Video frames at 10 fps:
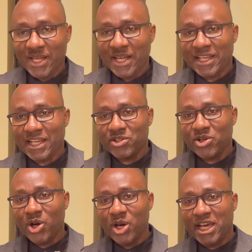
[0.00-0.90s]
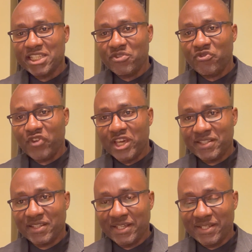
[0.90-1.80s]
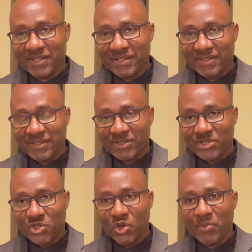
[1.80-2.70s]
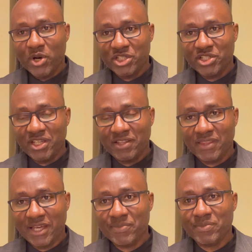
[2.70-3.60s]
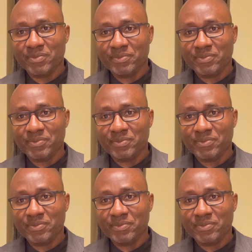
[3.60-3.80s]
and that God has invested so much in them.